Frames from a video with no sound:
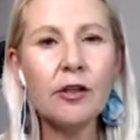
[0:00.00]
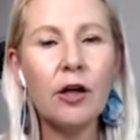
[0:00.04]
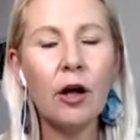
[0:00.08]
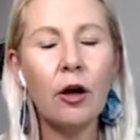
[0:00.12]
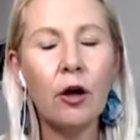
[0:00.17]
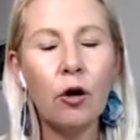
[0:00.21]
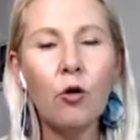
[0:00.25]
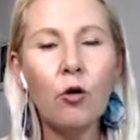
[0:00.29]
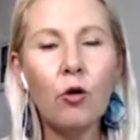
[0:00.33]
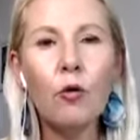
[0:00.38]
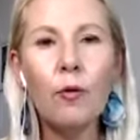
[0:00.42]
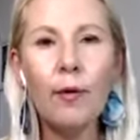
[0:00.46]
I
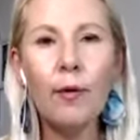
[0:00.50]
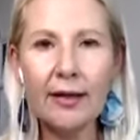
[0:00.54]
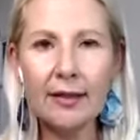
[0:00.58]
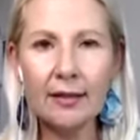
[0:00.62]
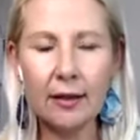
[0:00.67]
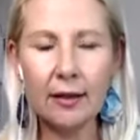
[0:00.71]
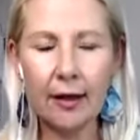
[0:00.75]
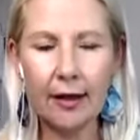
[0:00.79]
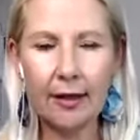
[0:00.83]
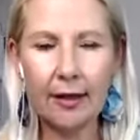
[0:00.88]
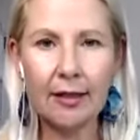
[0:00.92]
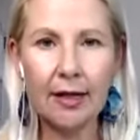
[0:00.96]
always
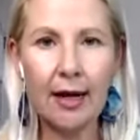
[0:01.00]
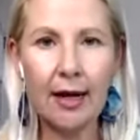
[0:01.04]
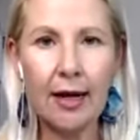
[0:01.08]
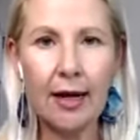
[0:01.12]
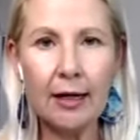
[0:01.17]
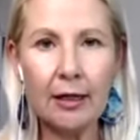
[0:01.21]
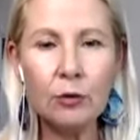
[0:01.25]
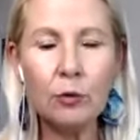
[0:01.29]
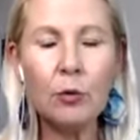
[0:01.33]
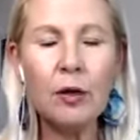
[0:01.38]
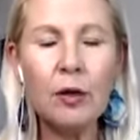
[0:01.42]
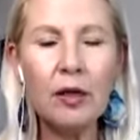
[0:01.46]
like to
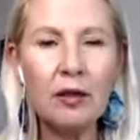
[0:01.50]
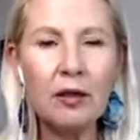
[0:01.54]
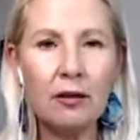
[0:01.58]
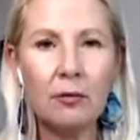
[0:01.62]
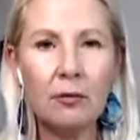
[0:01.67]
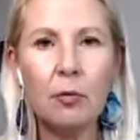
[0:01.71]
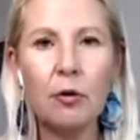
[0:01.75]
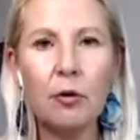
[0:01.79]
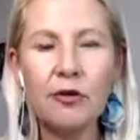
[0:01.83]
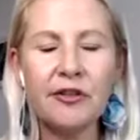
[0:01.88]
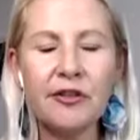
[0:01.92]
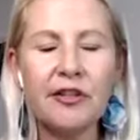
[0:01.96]
end with the
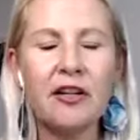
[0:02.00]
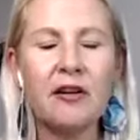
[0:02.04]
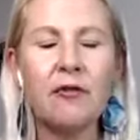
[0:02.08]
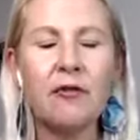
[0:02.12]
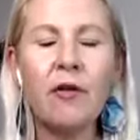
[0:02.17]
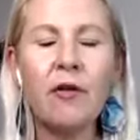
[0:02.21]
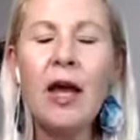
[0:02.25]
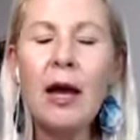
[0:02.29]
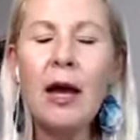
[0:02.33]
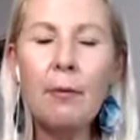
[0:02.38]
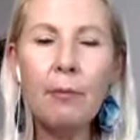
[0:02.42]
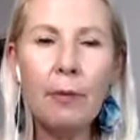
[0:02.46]
positive,
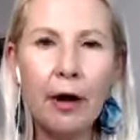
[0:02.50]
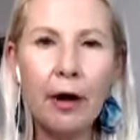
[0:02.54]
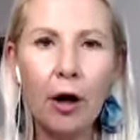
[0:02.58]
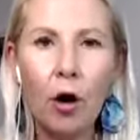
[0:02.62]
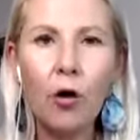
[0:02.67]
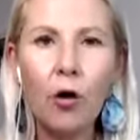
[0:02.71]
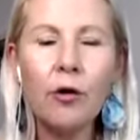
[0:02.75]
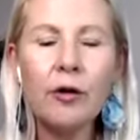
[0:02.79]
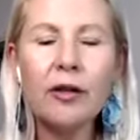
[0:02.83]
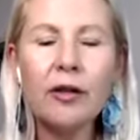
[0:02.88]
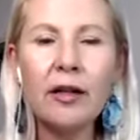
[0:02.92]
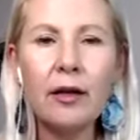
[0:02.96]
but
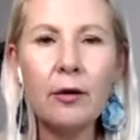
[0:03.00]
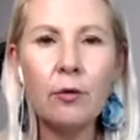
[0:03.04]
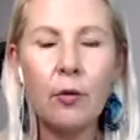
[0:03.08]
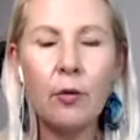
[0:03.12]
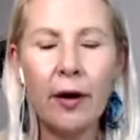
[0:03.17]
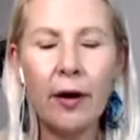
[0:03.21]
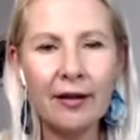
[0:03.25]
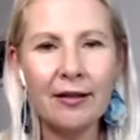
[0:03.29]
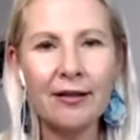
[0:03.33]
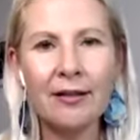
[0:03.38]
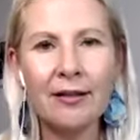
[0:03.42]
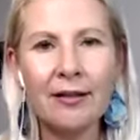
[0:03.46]
only
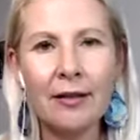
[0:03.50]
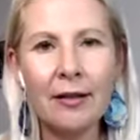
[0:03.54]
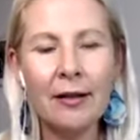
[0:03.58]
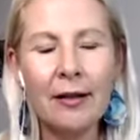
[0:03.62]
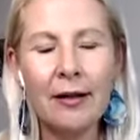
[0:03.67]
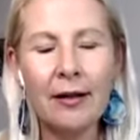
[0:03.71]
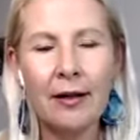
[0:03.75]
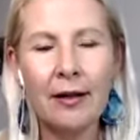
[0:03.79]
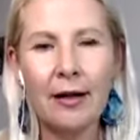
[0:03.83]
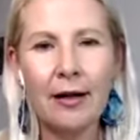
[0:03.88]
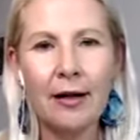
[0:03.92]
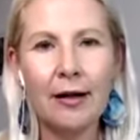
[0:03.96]
when it's
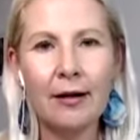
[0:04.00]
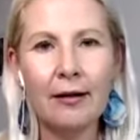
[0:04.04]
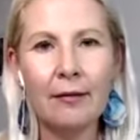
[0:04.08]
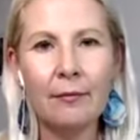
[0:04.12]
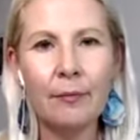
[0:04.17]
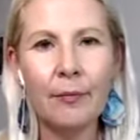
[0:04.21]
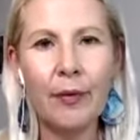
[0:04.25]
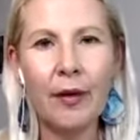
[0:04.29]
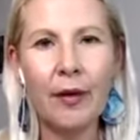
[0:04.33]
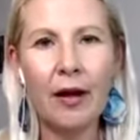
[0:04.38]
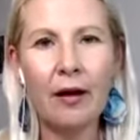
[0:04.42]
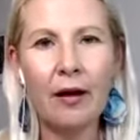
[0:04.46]

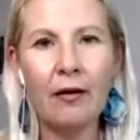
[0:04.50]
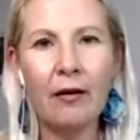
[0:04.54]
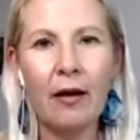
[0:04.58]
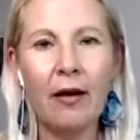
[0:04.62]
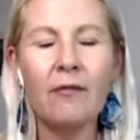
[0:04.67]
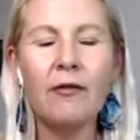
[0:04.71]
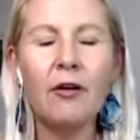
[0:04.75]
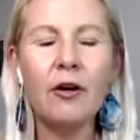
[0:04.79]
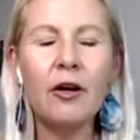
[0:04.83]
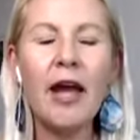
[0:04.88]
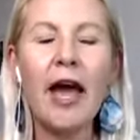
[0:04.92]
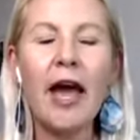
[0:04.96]

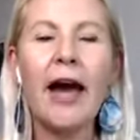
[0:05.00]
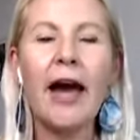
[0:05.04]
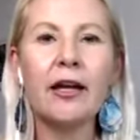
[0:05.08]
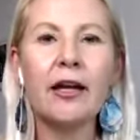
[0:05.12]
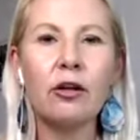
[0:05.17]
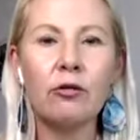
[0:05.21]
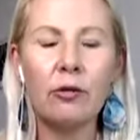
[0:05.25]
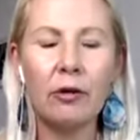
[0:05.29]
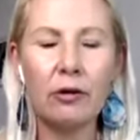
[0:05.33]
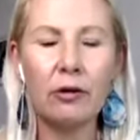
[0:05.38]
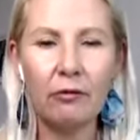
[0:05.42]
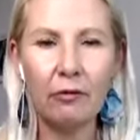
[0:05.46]
a very
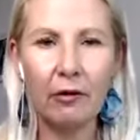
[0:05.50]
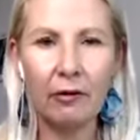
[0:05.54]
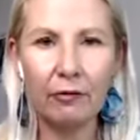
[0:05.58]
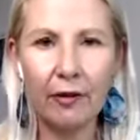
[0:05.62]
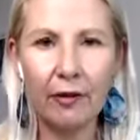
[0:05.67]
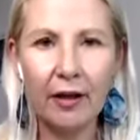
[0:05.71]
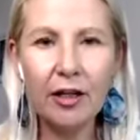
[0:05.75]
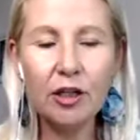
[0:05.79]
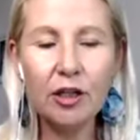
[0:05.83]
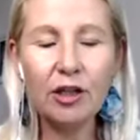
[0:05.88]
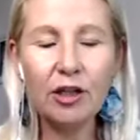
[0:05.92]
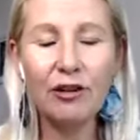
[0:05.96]
accurate
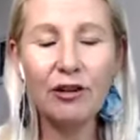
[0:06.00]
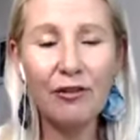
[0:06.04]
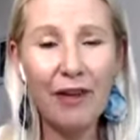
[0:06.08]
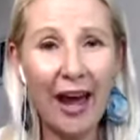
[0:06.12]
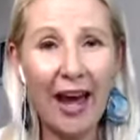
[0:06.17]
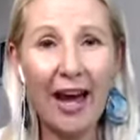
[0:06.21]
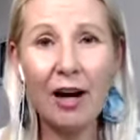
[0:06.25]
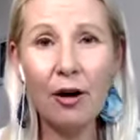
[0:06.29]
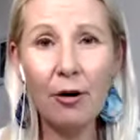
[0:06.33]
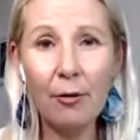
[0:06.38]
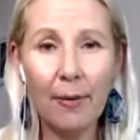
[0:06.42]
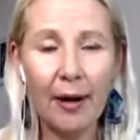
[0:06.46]
reflection of
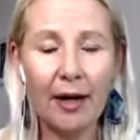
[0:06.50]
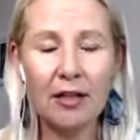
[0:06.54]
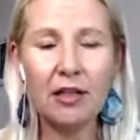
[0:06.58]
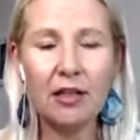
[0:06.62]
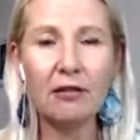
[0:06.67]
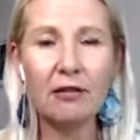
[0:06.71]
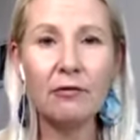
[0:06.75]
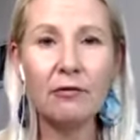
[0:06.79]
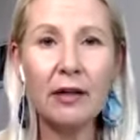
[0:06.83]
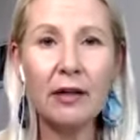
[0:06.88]
how I'm actually